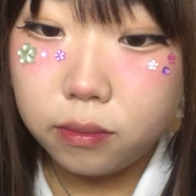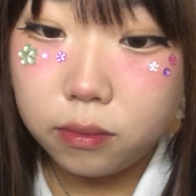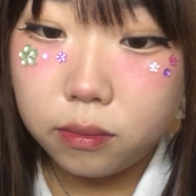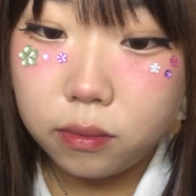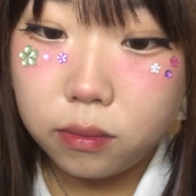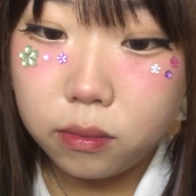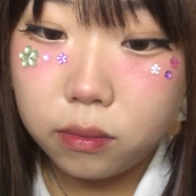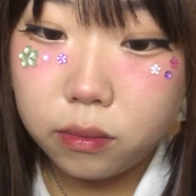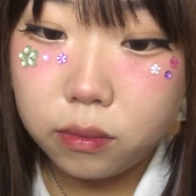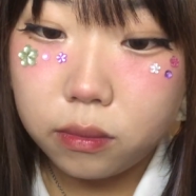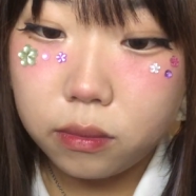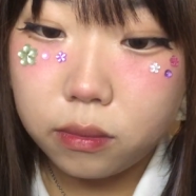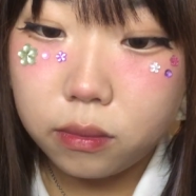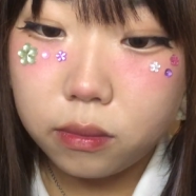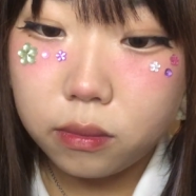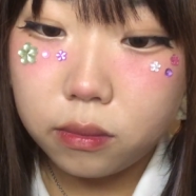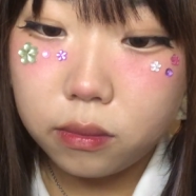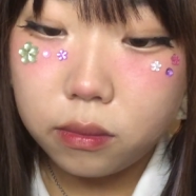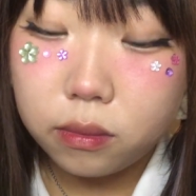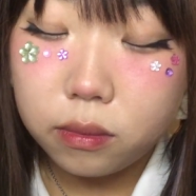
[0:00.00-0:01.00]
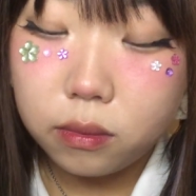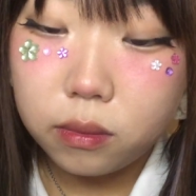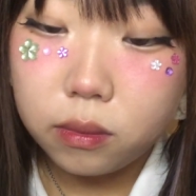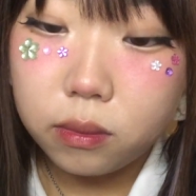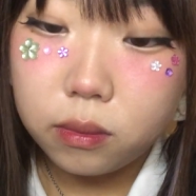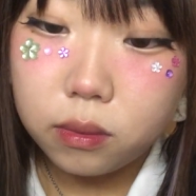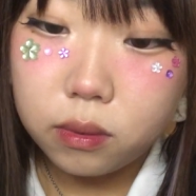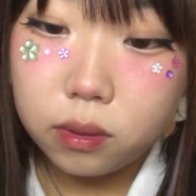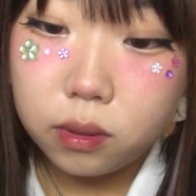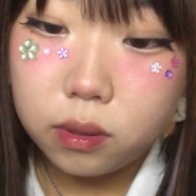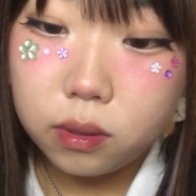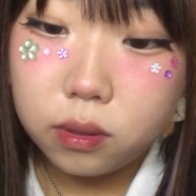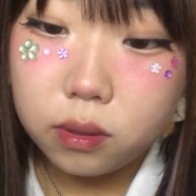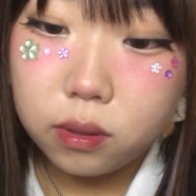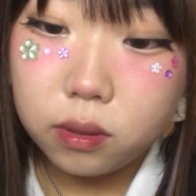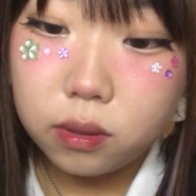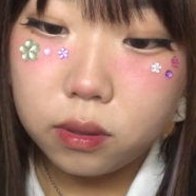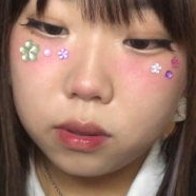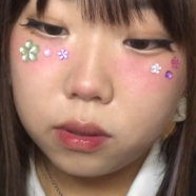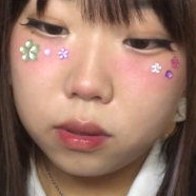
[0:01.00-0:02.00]

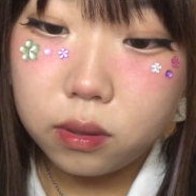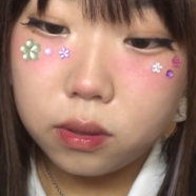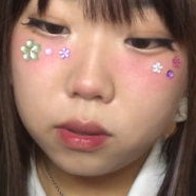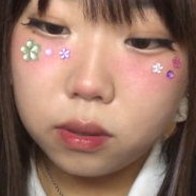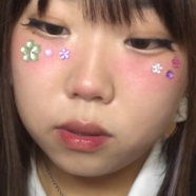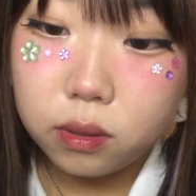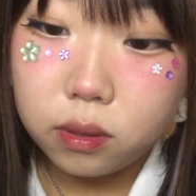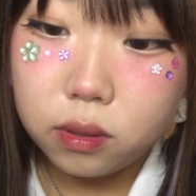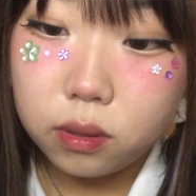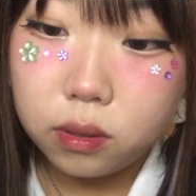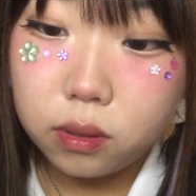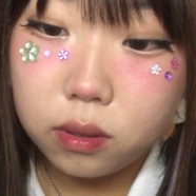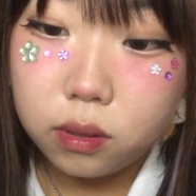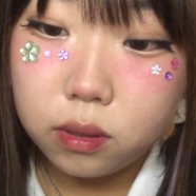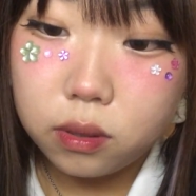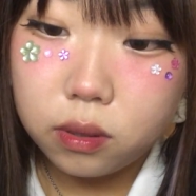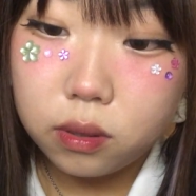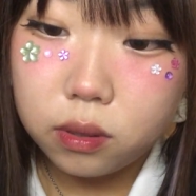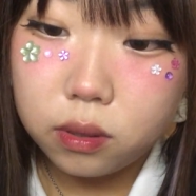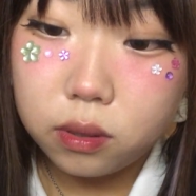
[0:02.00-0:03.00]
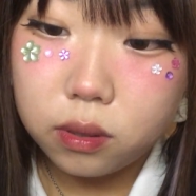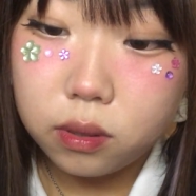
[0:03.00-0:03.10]
No one is speaking in this clip.